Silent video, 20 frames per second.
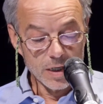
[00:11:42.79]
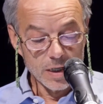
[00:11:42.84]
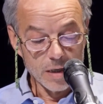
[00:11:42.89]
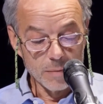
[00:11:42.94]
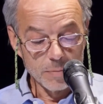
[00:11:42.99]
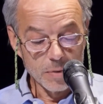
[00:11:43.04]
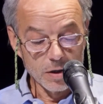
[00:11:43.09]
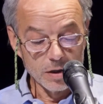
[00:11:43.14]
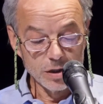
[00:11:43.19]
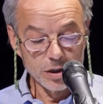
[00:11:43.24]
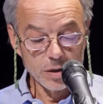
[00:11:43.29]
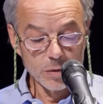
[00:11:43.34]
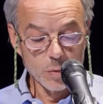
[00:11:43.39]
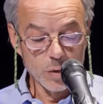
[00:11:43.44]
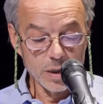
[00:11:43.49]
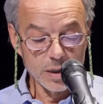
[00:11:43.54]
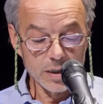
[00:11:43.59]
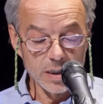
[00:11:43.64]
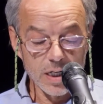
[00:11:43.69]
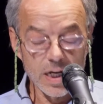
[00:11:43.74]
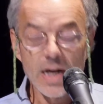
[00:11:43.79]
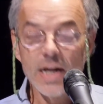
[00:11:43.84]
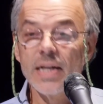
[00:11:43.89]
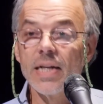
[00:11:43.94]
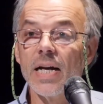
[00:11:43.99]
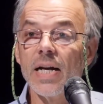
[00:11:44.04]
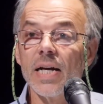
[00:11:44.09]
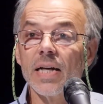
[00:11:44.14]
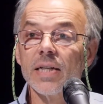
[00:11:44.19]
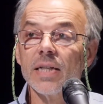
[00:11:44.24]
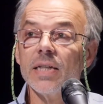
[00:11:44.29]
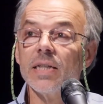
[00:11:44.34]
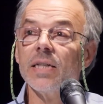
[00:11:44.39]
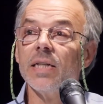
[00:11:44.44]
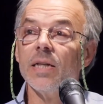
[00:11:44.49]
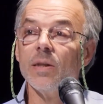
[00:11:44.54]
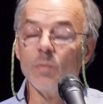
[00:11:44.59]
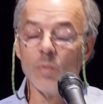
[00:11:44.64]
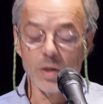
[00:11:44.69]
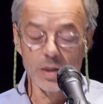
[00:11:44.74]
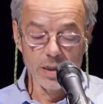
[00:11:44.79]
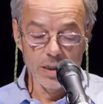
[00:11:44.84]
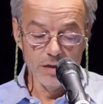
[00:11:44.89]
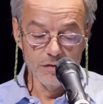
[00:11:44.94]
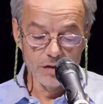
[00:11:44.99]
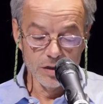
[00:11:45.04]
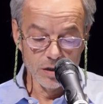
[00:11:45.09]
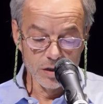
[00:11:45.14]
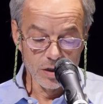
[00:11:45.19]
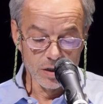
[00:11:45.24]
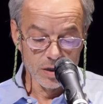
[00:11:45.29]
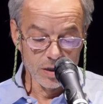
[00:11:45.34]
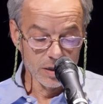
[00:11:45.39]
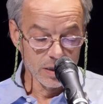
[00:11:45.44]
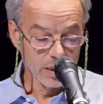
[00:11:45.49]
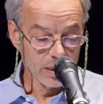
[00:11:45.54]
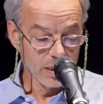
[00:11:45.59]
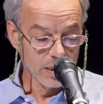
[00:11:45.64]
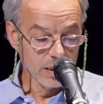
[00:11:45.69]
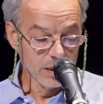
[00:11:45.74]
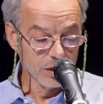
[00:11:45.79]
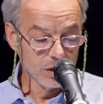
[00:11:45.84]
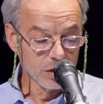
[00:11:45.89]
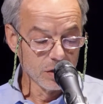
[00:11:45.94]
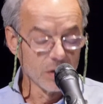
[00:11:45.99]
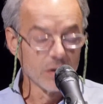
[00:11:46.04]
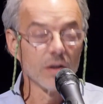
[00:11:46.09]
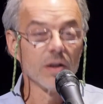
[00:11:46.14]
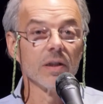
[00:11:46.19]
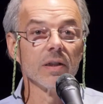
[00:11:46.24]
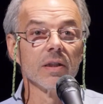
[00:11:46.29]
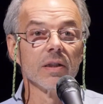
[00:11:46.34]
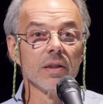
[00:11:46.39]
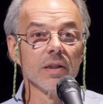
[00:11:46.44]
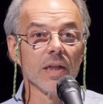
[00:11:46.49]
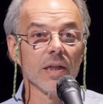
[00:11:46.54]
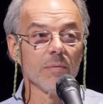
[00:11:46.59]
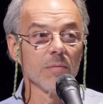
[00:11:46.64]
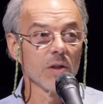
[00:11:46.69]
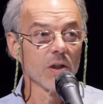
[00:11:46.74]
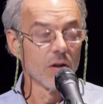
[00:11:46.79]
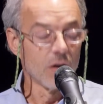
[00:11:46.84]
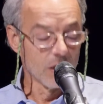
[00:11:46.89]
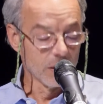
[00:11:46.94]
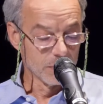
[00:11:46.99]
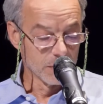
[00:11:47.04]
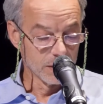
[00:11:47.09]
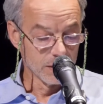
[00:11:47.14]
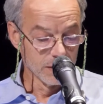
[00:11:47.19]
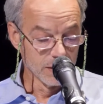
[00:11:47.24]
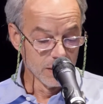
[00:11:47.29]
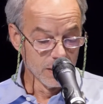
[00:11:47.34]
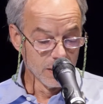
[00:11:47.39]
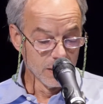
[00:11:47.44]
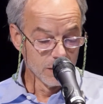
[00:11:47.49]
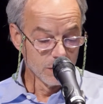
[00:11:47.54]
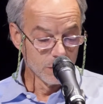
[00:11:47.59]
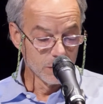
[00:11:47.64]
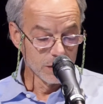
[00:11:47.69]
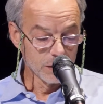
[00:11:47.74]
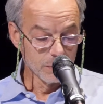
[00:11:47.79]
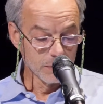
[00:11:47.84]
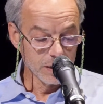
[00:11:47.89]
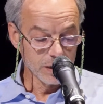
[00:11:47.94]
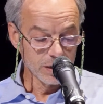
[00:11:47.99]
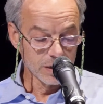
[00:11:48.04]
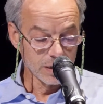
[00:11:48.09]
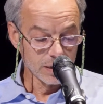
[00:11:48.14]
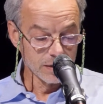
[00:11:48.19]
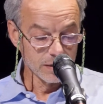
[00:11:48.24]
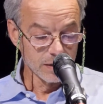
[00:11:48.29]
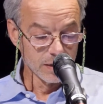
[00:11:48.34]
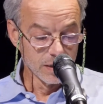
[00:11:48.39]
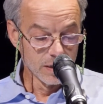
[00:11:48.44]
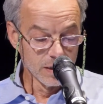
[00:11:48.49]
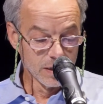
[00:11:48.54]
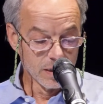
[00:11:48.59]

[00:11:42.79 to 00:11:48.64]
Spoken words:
a person went kayaking, and when he returned, his dog, named Kramer, was missing.